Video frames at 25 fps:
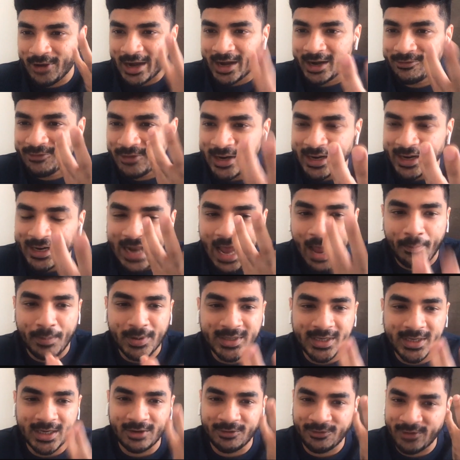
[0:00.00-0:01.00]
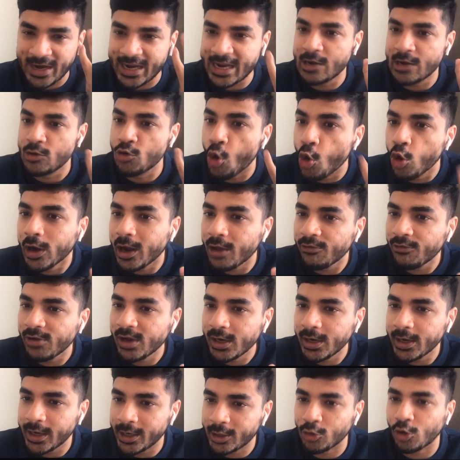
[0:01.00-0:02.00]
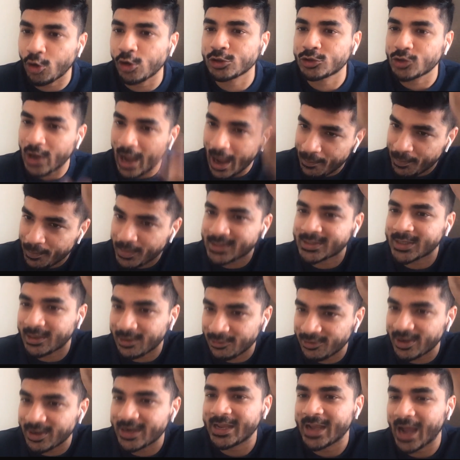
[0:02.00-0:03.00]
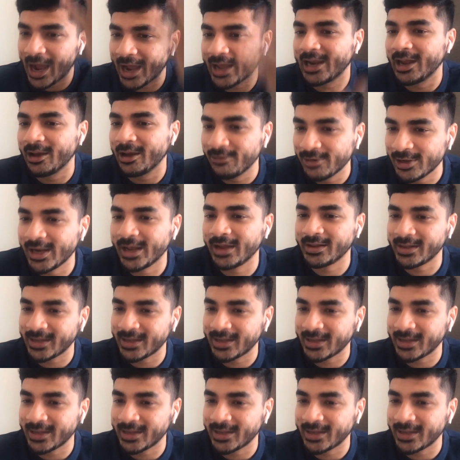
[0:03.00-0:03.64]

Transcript: when it happens at a very low level, it also happens at a very high level.